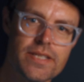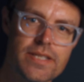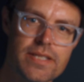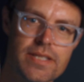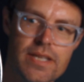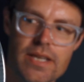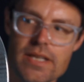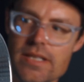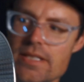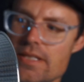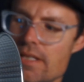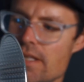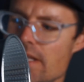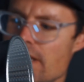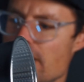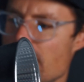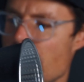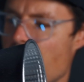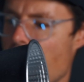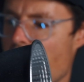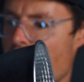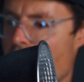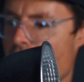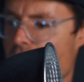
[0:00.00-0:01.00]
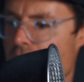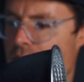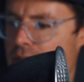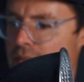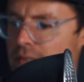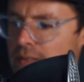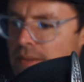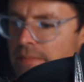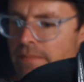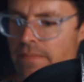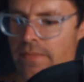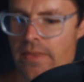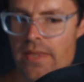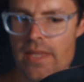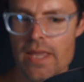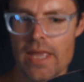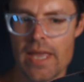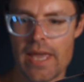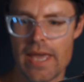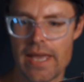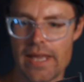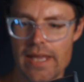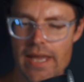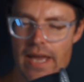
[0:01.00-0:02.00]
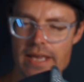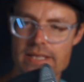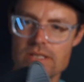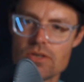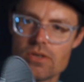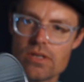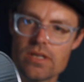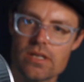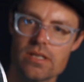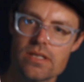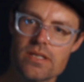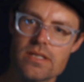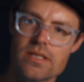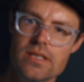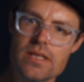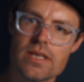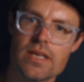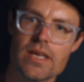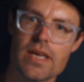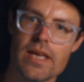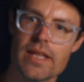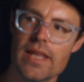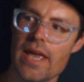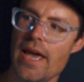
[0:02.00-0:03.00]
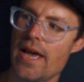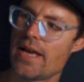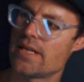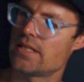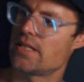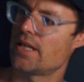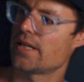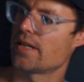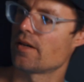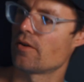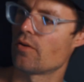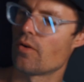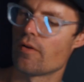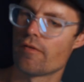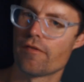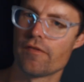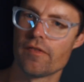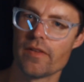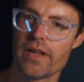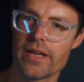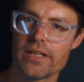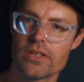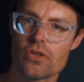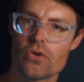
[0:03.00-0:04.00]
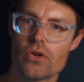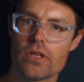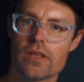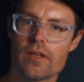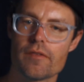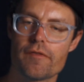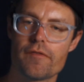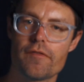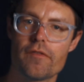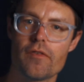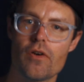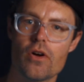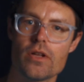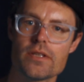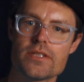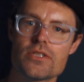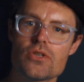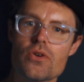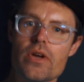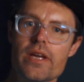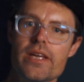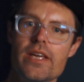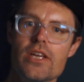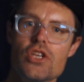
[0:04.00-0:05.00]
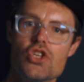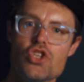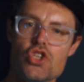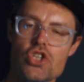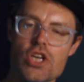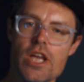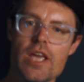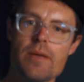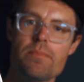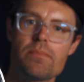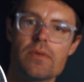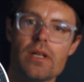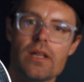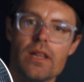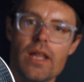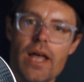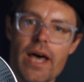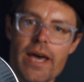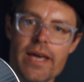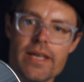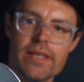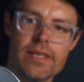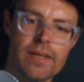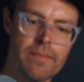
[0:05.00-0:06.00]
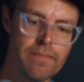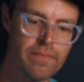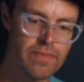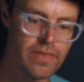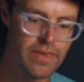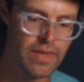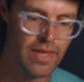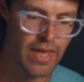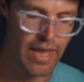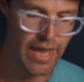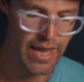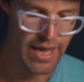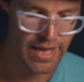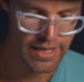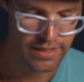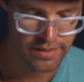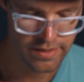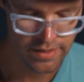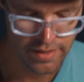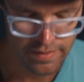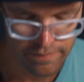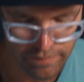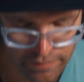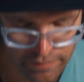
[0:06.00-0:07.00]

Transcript: 60, and as you could see, it has like a reflector in the front, so I could shape the light. And